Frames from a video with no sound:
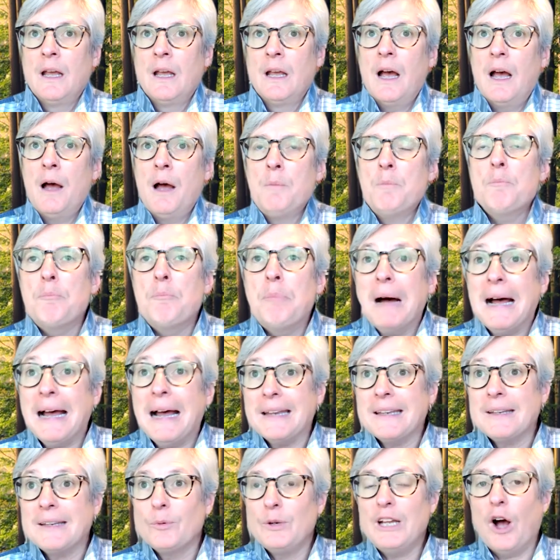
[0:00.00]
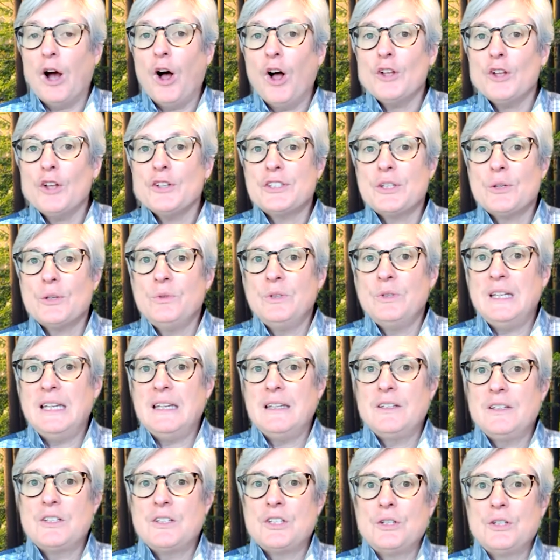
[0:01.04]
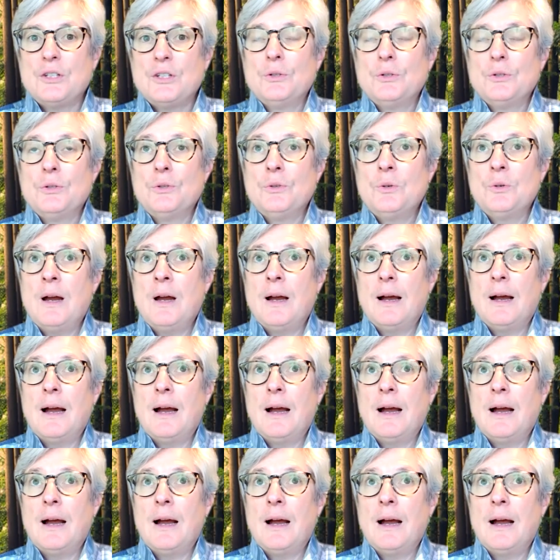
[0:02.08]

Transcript: But we also need to